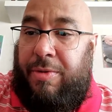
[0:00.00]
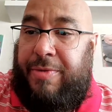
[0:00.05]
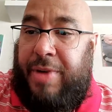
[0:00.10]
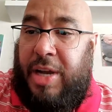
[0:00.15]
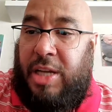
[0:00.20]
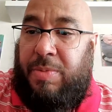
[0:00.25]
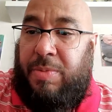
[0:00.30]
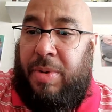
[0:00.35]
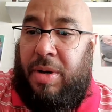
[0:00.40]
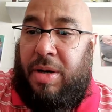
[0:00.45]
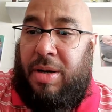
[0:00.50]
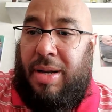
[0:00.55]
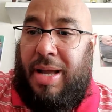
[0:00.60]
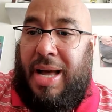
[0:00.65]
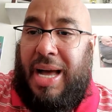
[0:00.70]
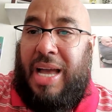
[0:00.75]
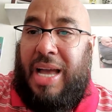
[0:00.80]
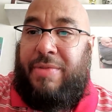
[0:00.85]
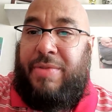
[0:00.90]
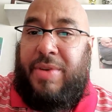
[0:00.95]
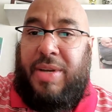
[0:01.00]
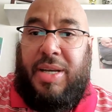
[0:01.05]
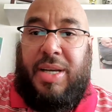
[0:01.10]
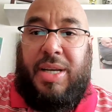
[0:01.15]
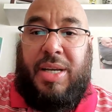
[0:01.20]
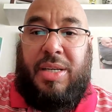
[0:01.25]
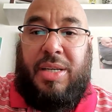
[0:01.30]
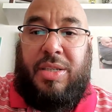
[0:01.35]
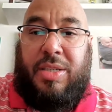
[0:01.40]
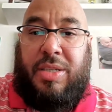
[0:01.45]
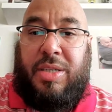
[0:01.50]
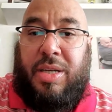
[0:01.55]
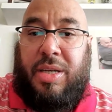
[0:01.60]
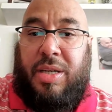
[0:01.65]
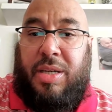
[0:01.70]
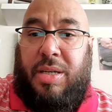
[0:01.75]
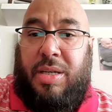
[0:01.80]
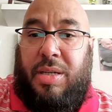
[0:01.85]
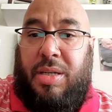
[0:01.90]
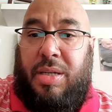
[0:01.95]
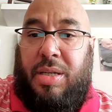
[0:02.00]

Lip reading: Facebook Live isn't